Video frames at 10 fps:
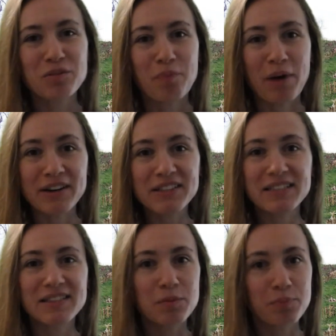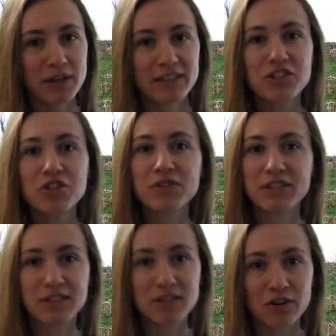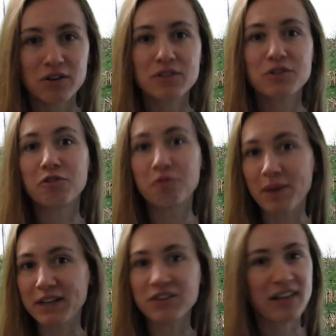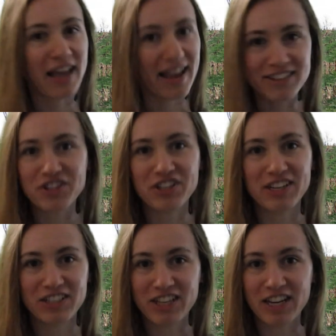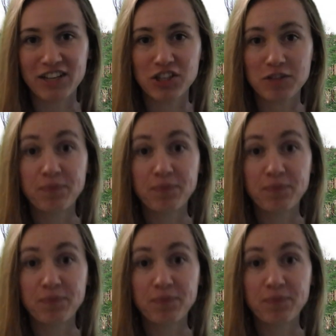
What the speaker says: part in the planetary circles of matter and energy exchange.